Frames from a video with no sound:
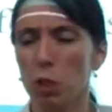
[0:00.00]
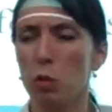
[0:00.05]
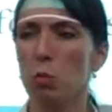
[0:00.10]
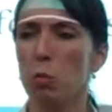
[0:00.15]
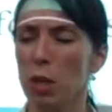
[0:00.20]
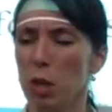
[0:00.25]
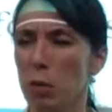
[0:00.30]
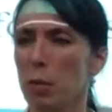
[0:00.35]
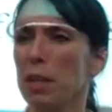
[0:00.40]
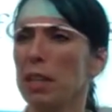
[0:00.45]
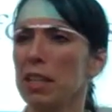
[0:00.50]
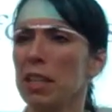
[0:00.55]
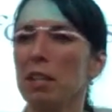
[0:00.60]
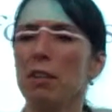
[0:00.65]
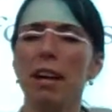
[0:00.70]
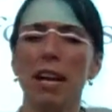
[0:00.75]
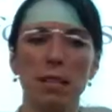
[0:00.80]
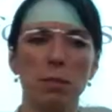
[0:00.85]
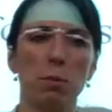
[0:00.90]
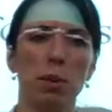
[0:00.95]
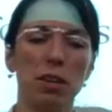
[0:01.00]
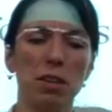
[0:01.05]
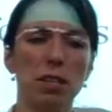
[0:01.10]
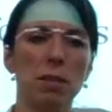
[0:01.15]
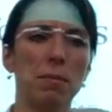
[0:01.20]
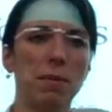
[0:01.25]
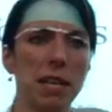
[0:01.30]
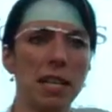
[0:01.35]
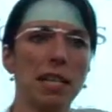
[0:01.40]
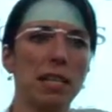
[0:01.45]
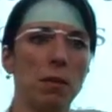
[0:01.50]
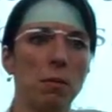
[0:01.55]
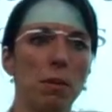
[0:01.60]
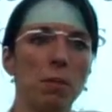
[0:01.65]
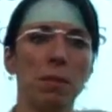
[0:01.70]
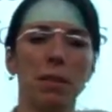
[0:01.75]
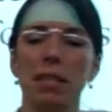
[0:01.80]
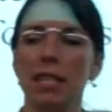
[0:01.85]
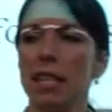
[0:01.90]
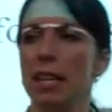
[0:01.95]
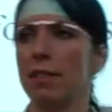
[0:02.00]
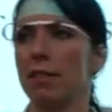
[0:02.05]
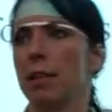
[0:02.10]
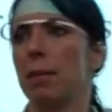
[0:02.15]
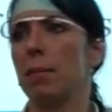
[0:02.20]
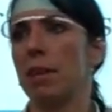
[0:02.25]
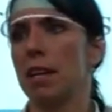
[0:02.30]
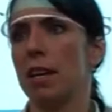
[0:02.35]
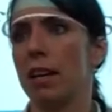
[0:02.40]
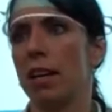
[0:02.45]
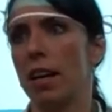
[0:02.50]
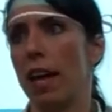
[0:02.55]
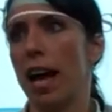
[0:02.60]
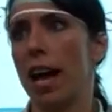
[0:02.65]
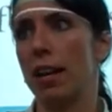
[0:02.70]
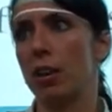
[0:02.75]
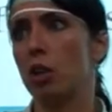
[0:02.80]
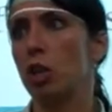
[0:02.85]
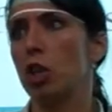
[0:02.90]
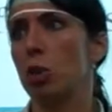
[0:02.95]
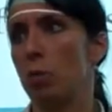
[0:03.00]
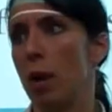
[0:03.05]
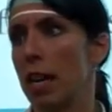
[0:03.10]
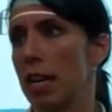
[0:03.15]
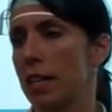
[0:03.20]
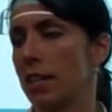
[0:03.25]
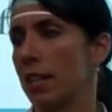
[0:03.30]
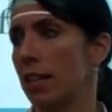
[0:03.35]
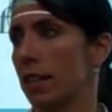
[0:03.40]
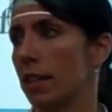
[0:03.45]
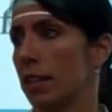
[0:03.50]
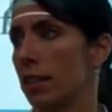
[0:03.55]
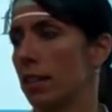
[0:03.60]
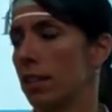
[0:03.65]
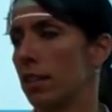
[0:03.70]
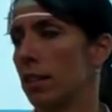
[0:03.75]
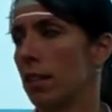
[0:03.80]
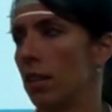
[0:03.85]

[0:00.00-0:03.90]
Real quickly, you guys, what are some things that we would see if somebody had good writing skills?